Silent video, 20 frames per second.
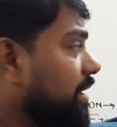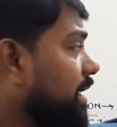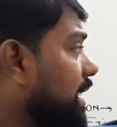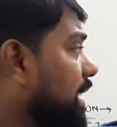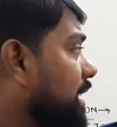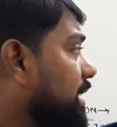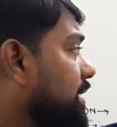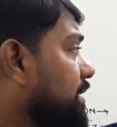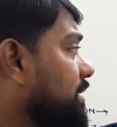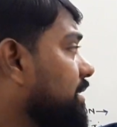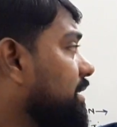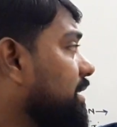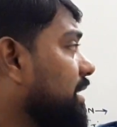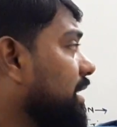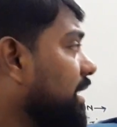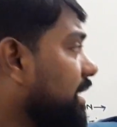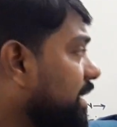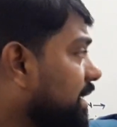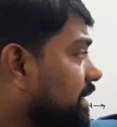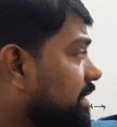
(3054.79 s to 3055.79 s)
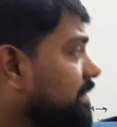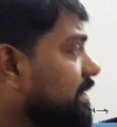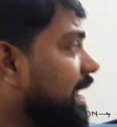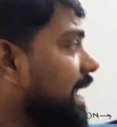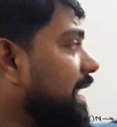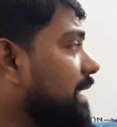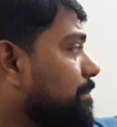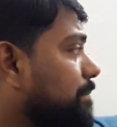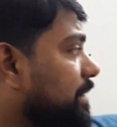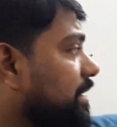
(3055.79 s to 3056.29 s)
and in
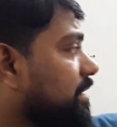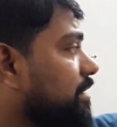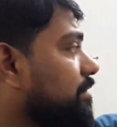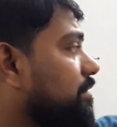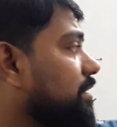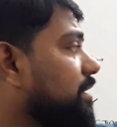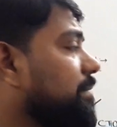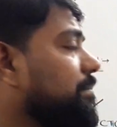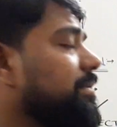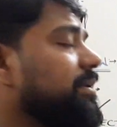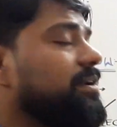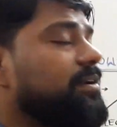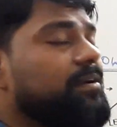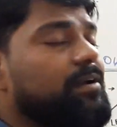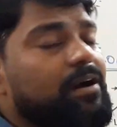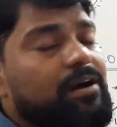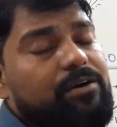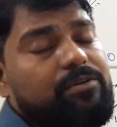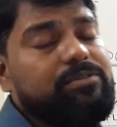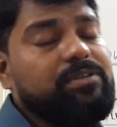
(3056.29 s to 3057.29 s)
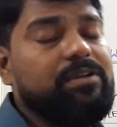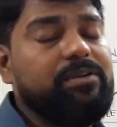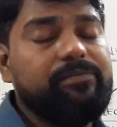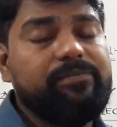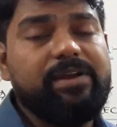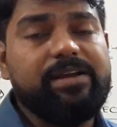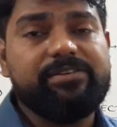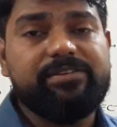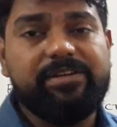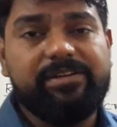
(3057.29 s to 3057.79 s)
that particular mirror how the
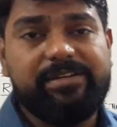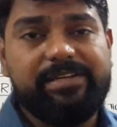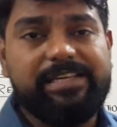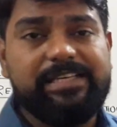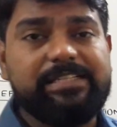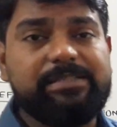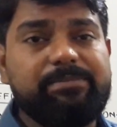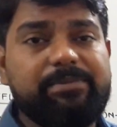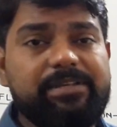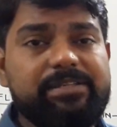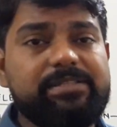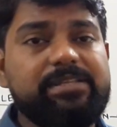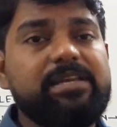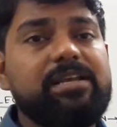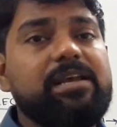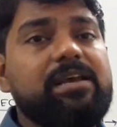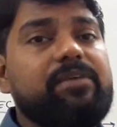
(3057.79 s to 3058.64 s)
reflection takes place